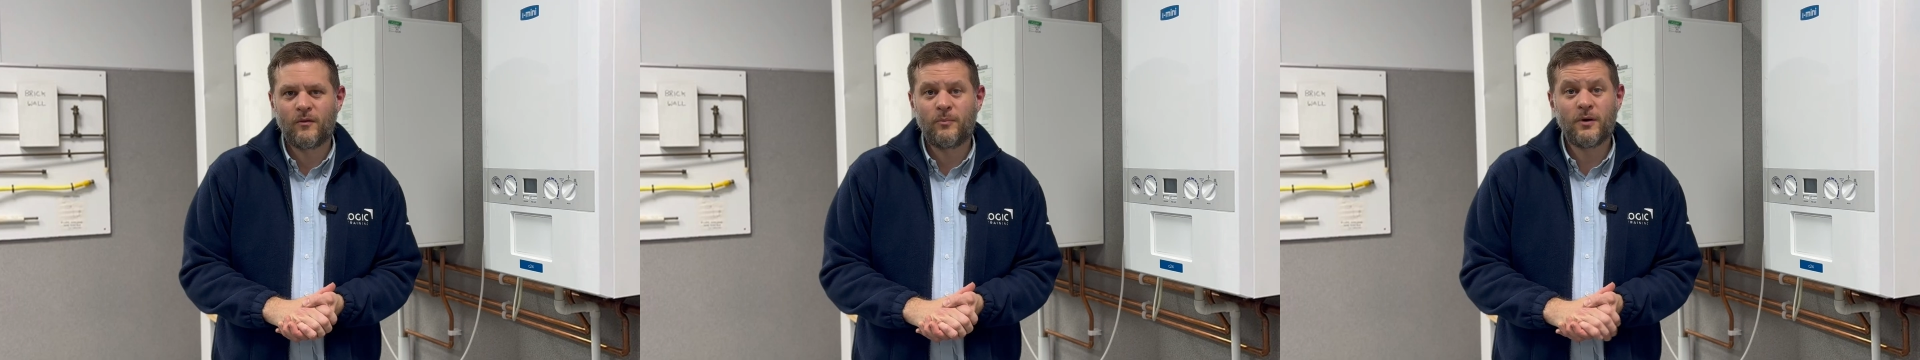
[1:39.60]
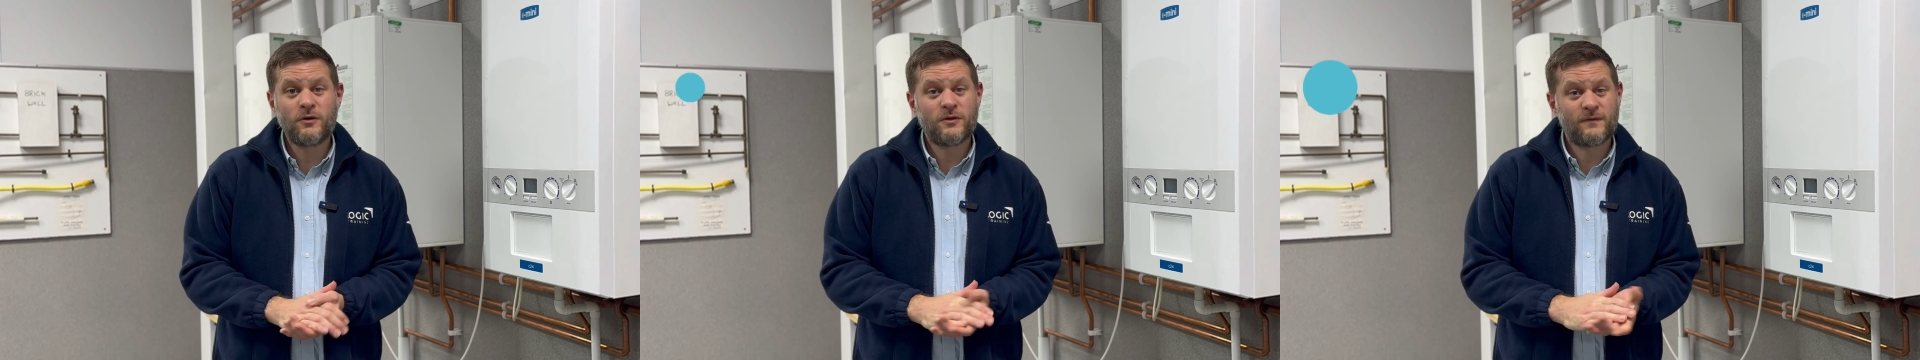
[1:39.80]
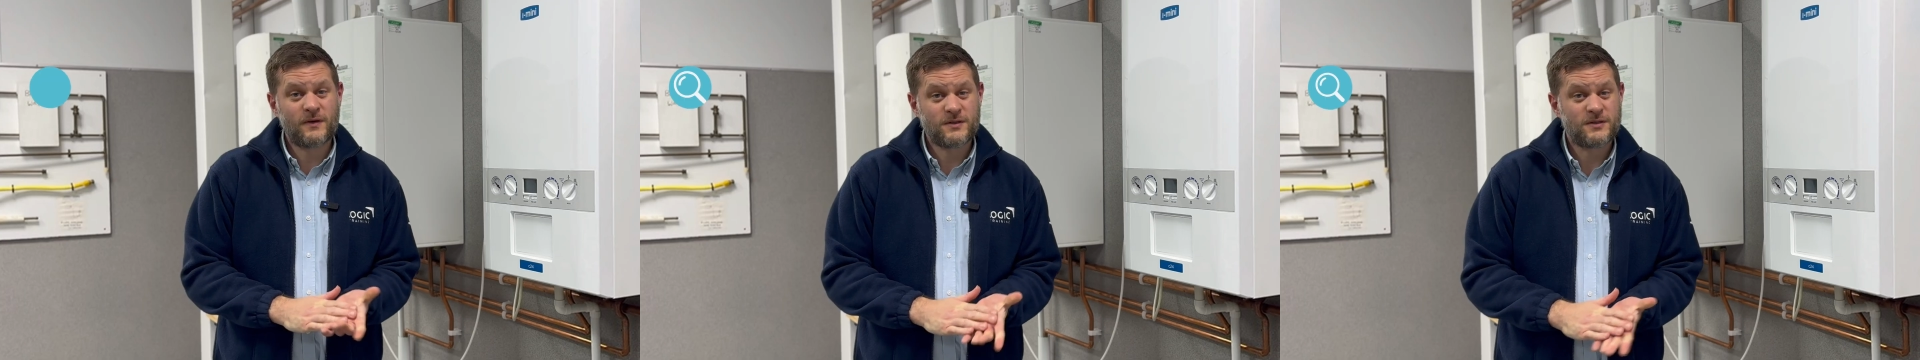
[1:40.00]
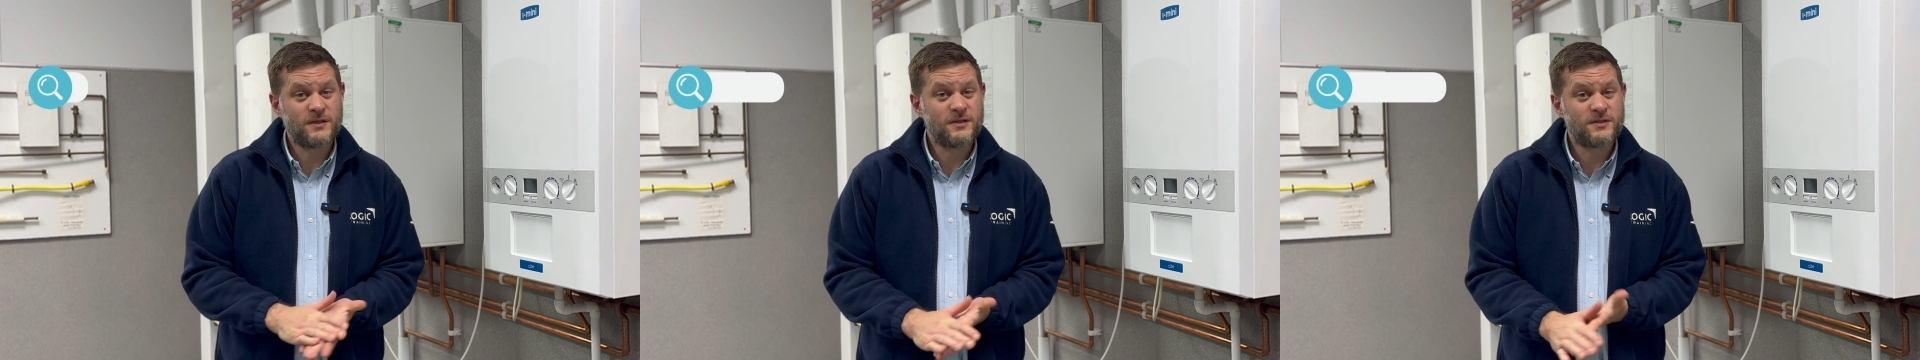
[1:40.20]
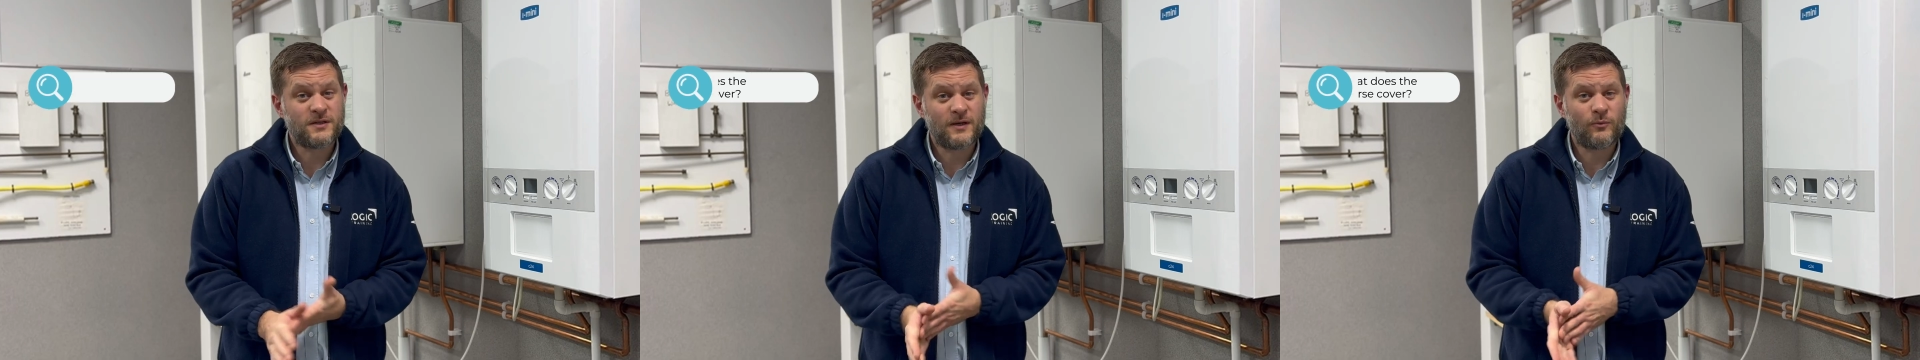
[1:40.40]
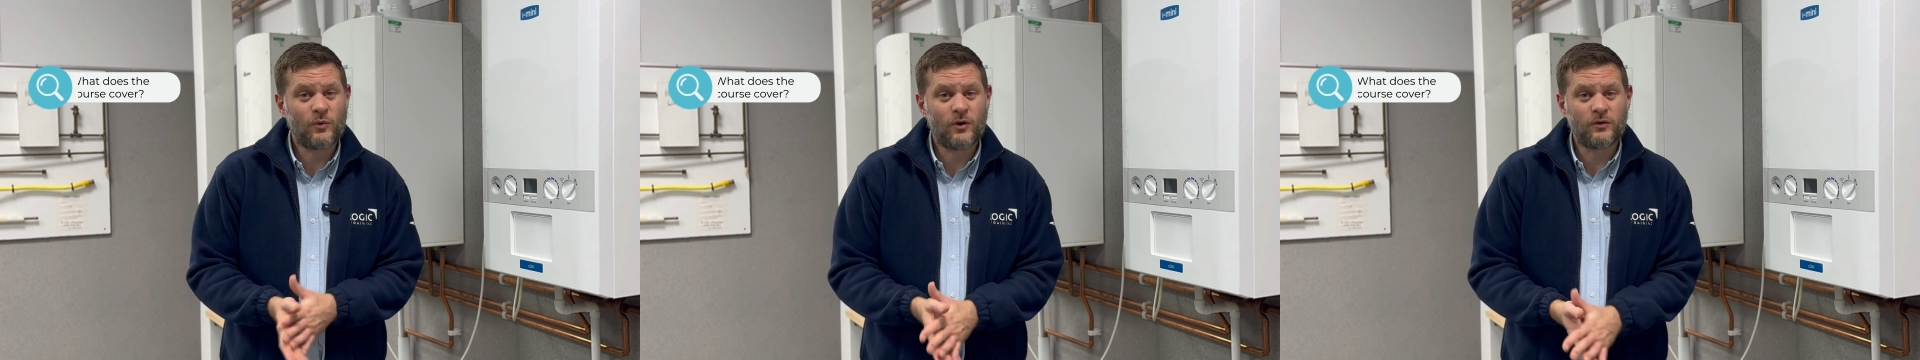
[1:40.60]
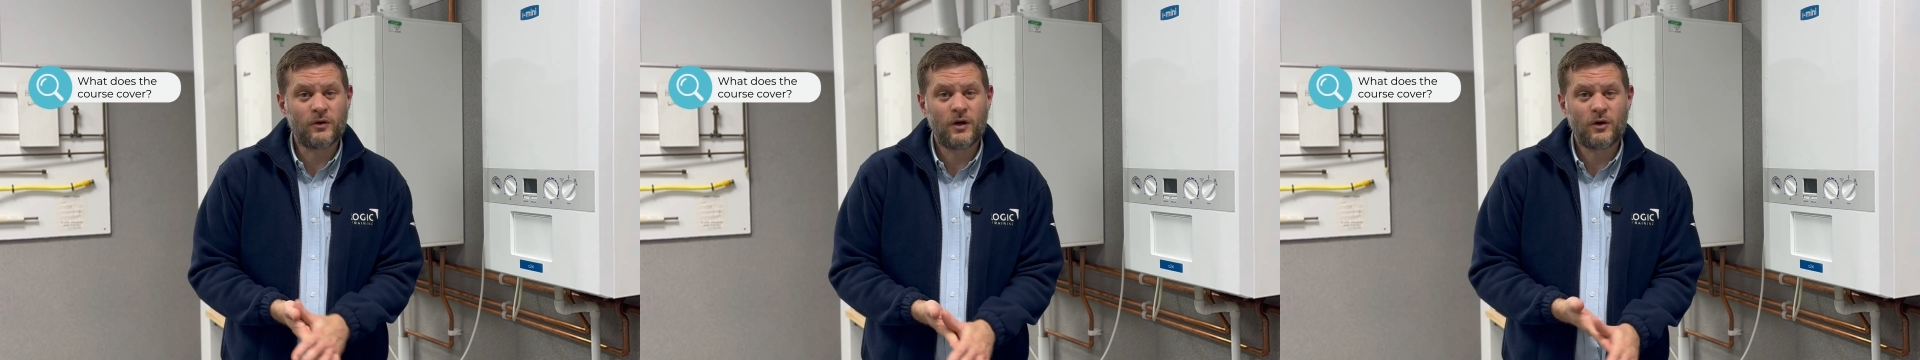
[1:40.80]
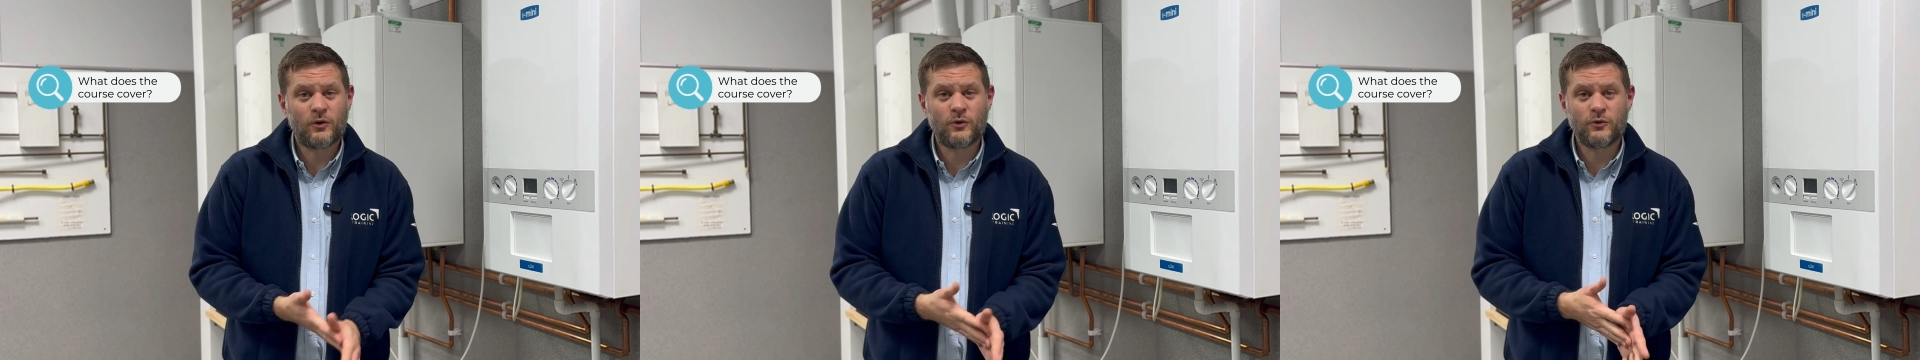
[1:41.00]
Both of our
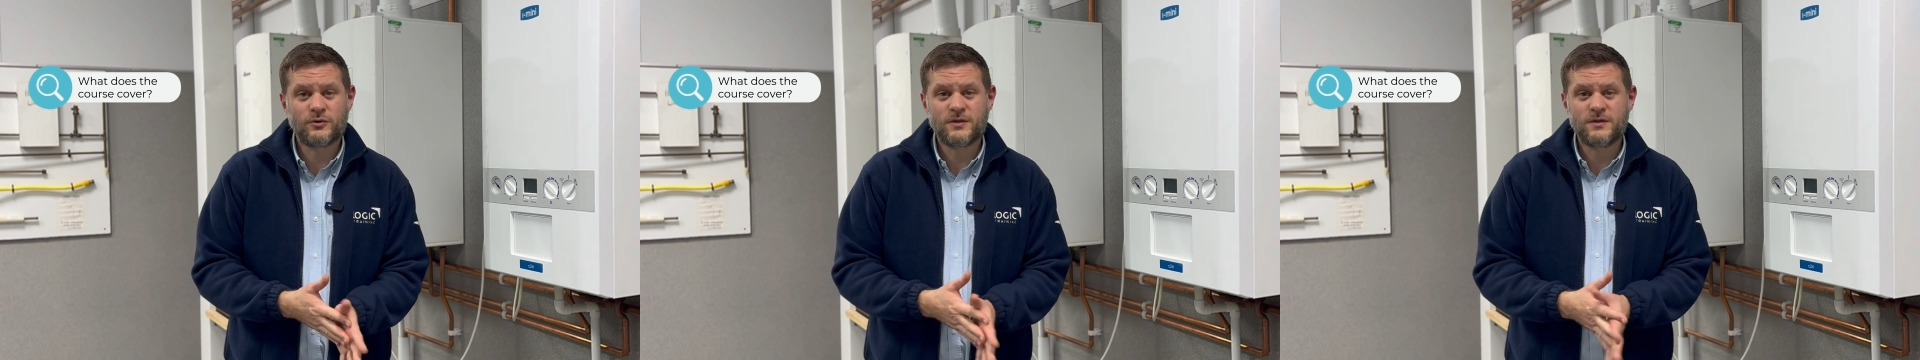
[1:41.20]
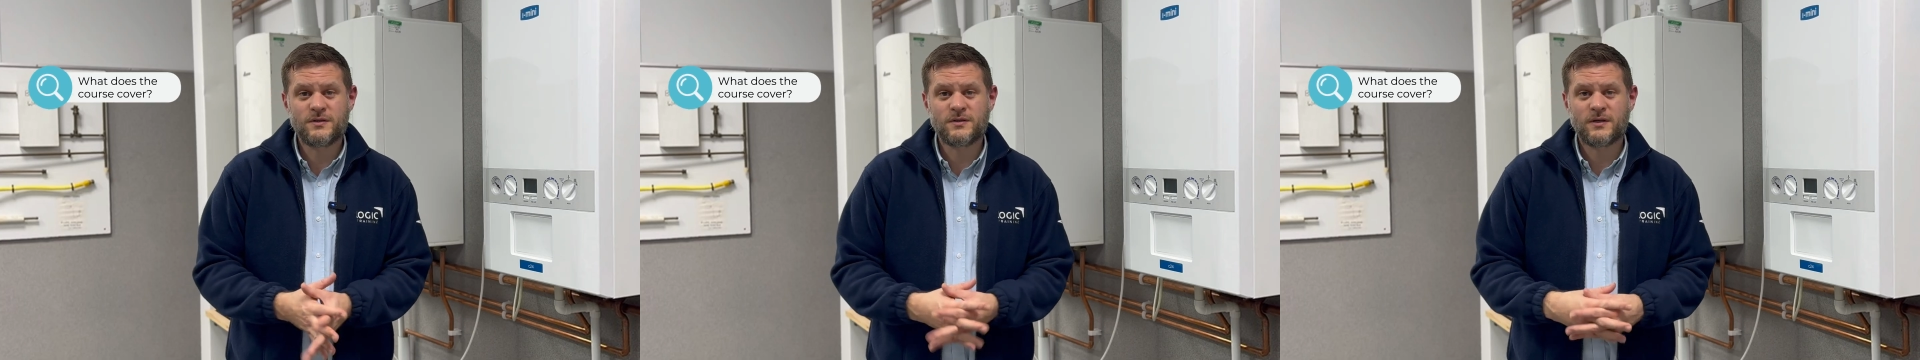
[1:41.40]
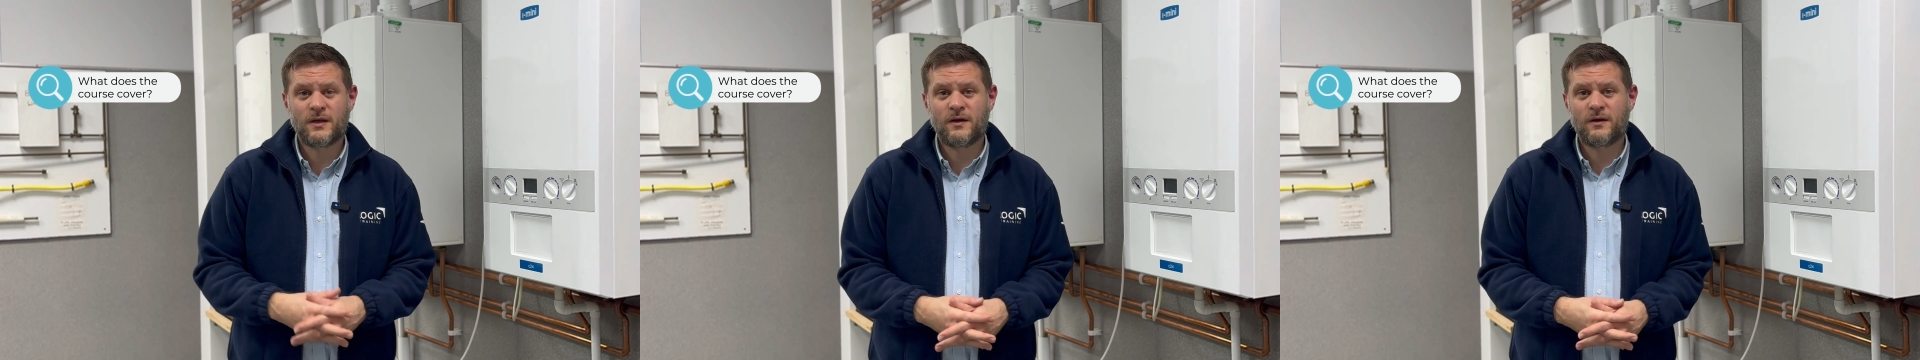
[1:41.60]
CCN1 courses